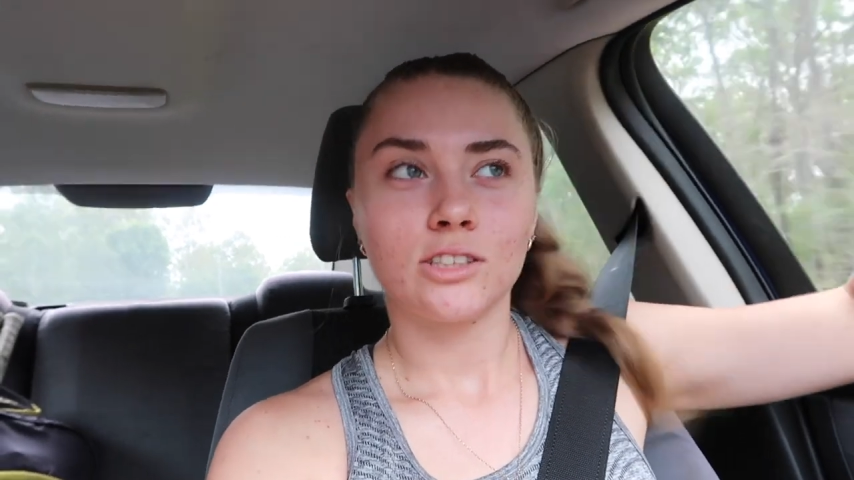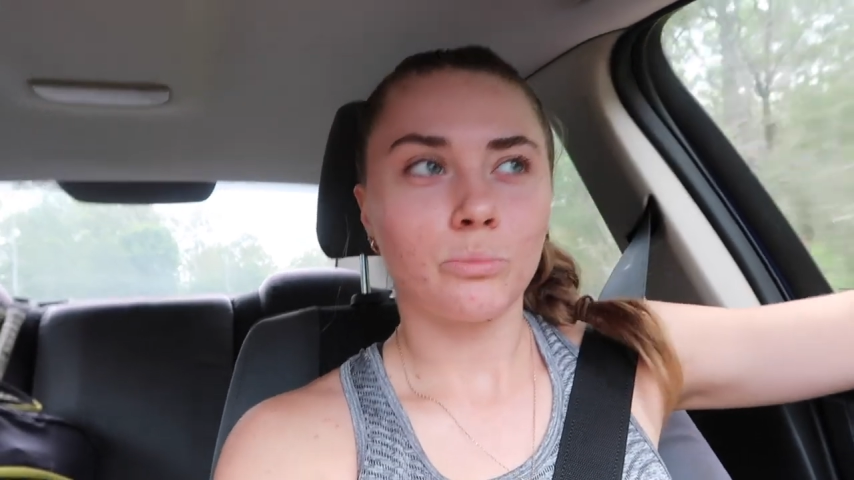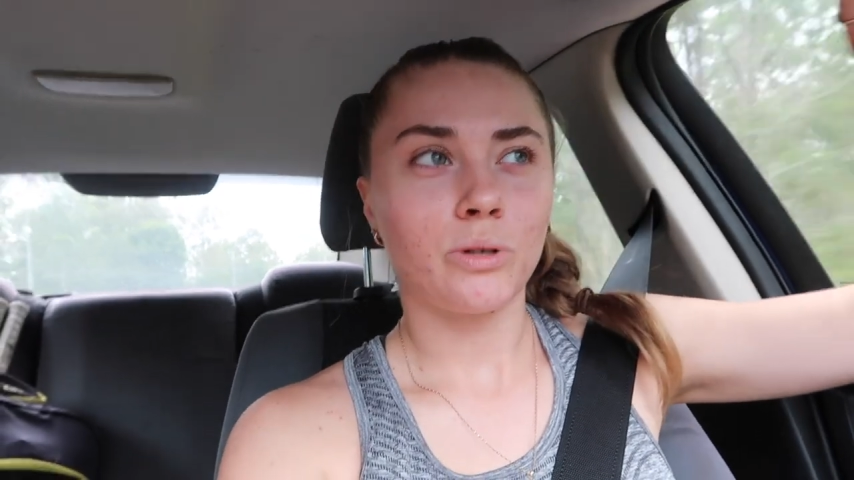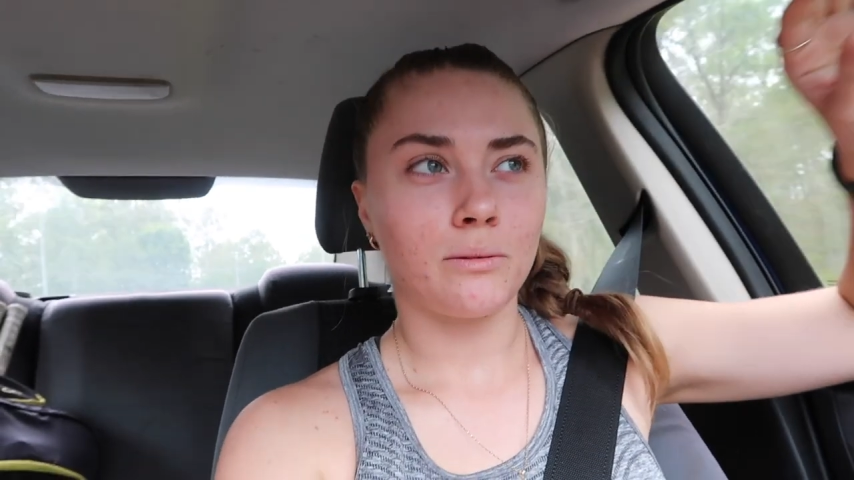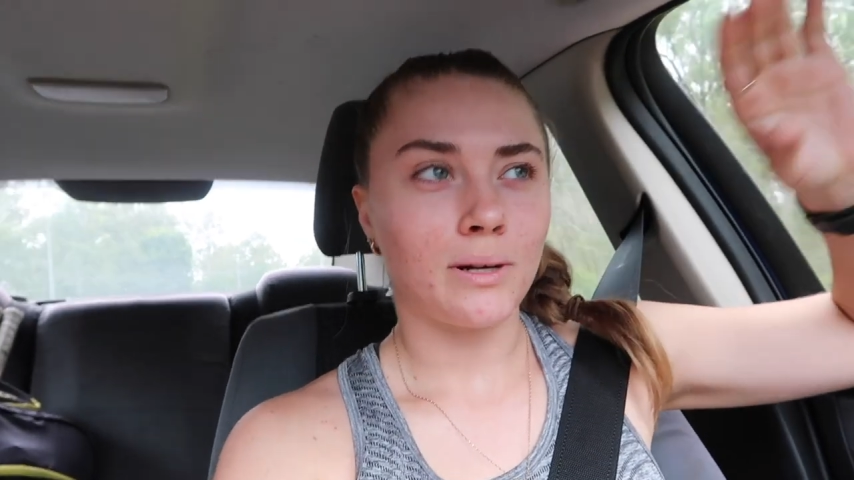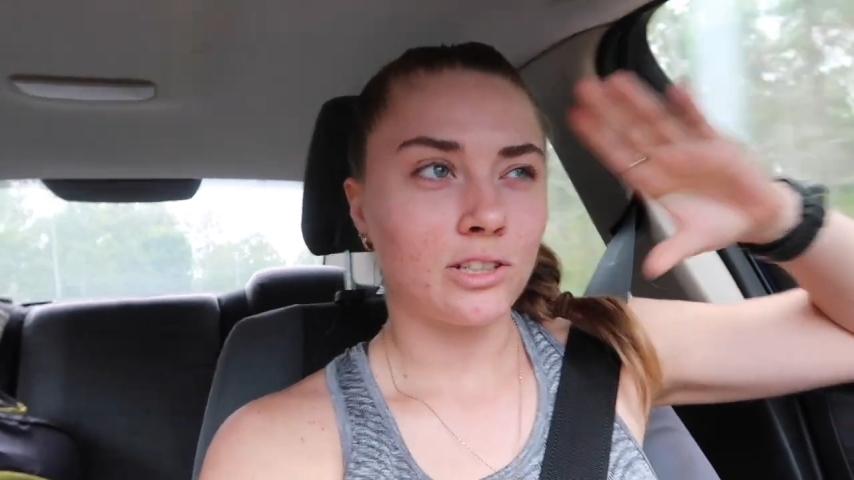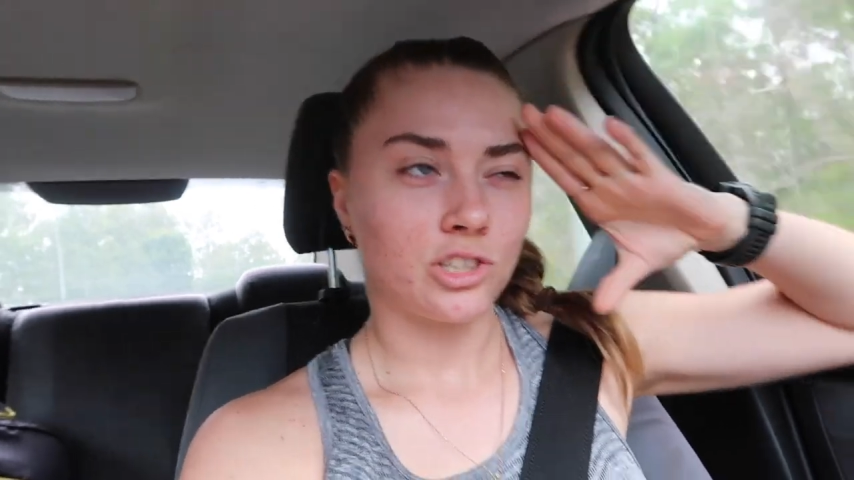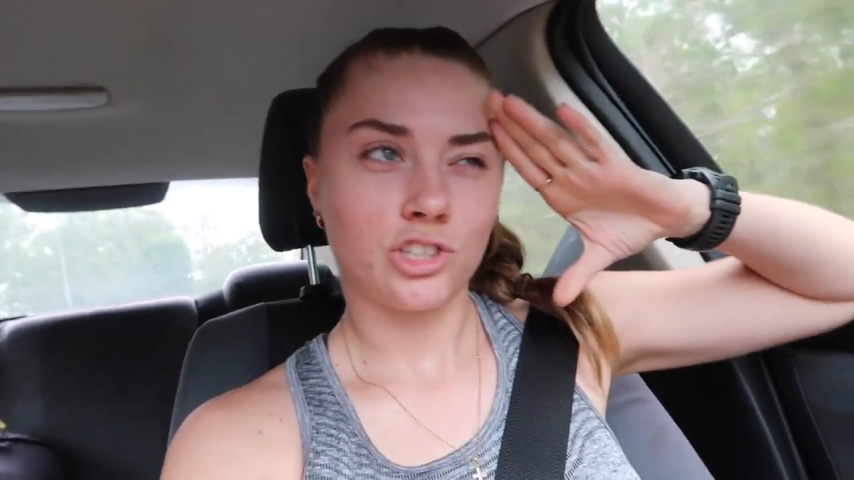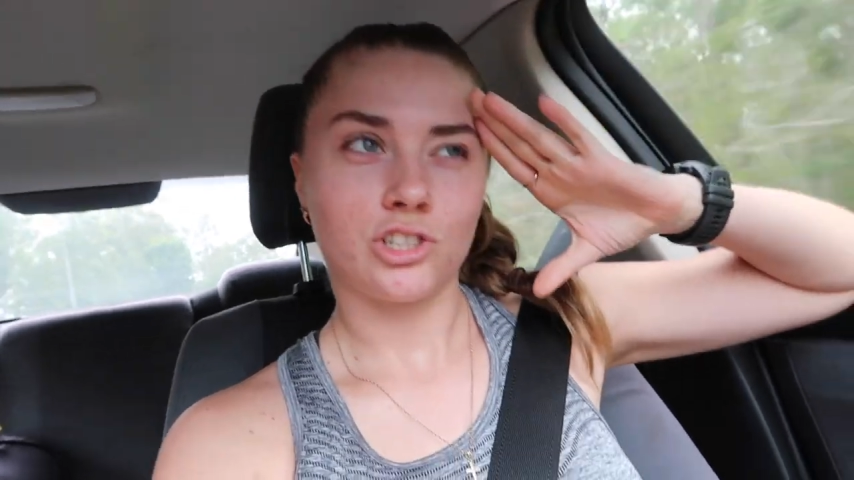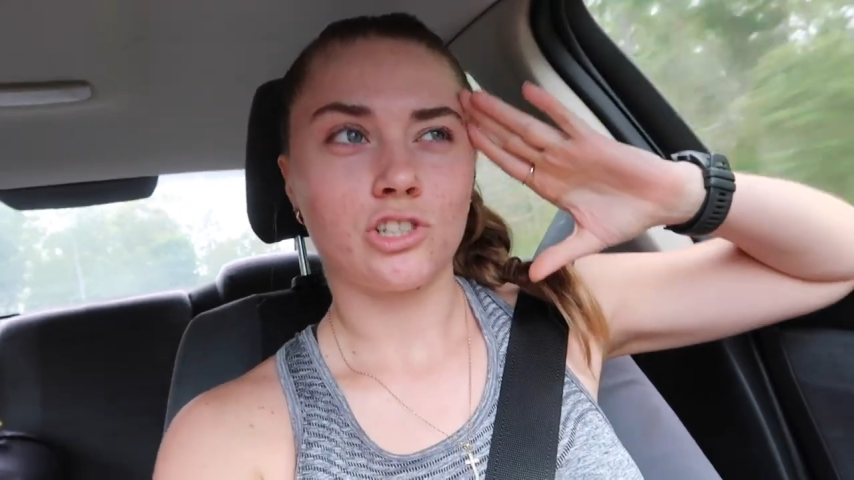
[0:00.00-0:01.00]
So pretty
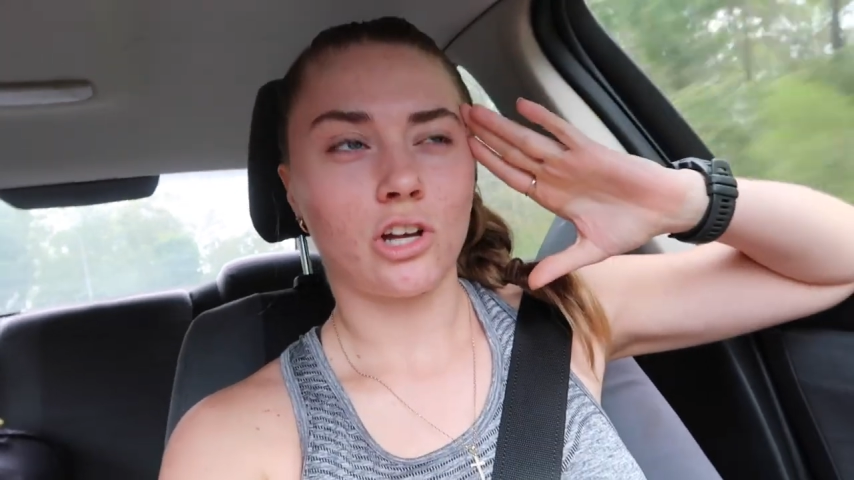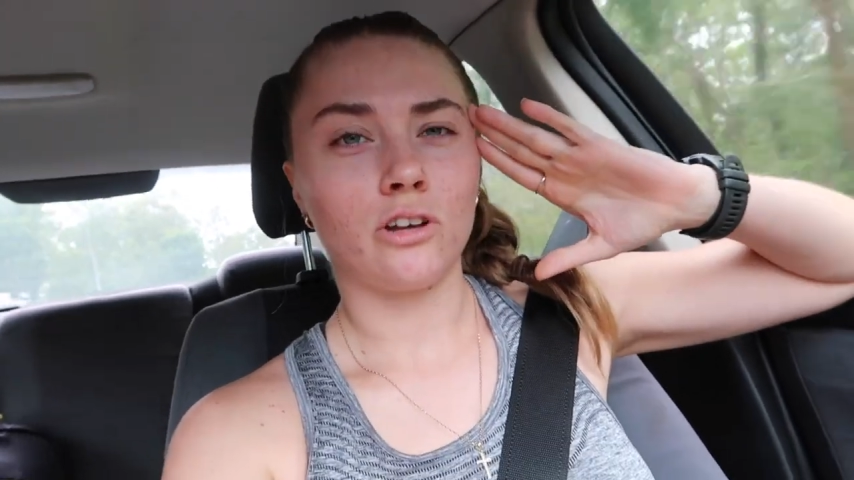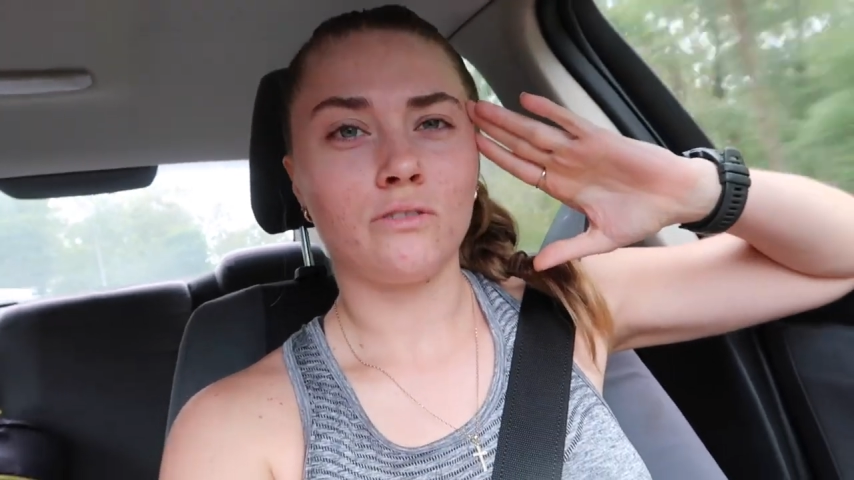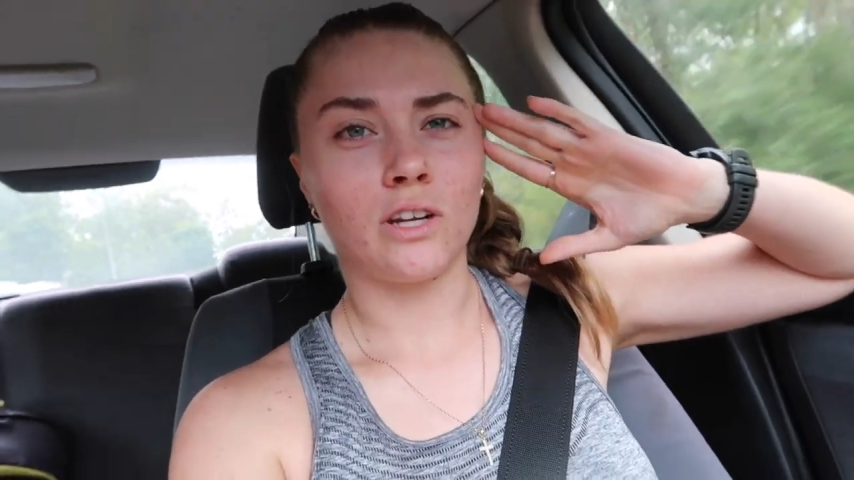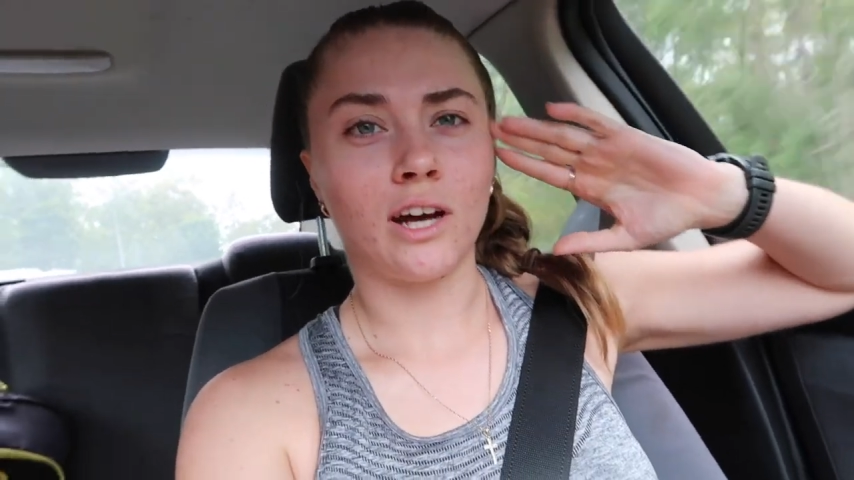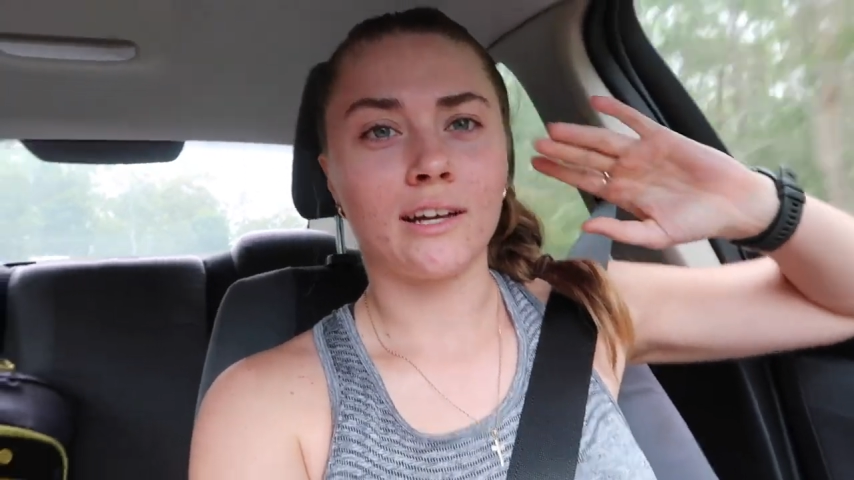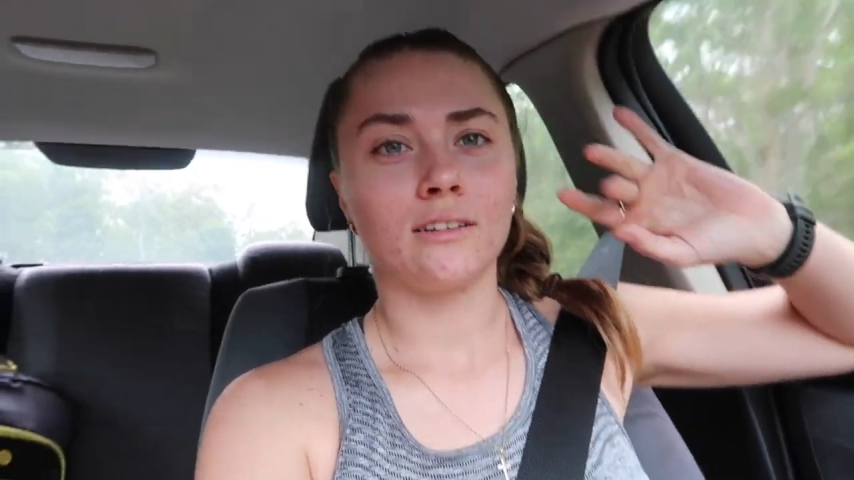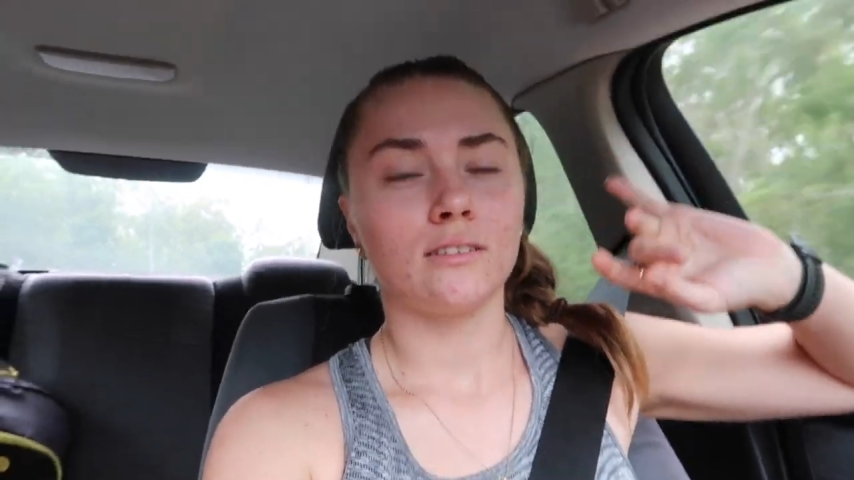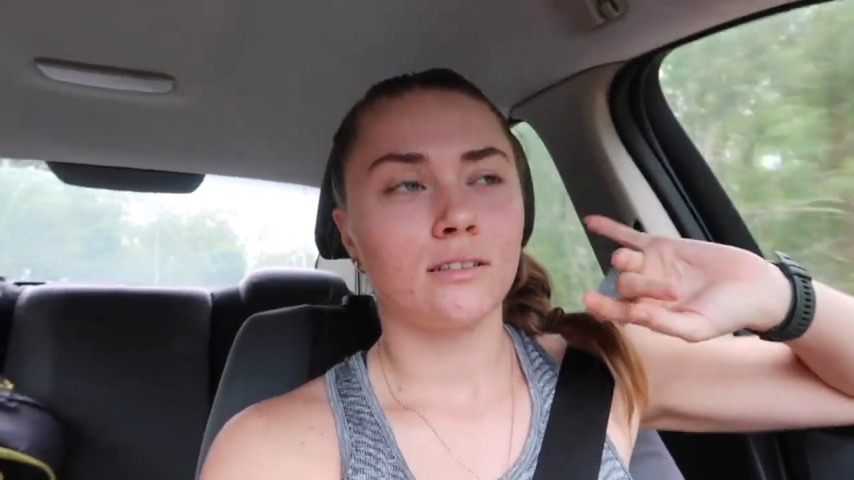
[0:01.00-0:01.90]
much overnight